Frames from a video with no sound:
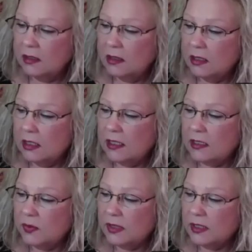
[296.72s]
It
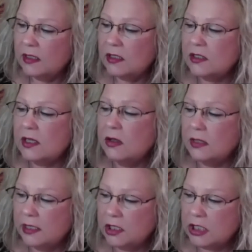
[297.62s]
is within the soul
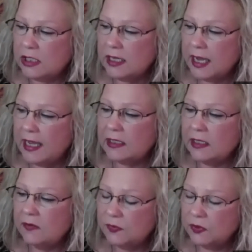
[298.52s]
energy as
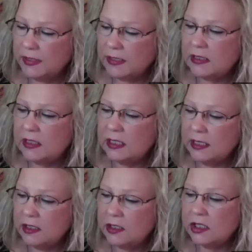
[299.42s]
influencing
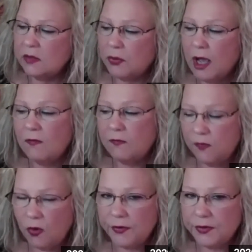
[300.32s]
energy brought
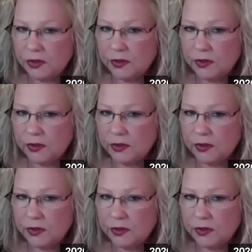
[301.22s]
forth during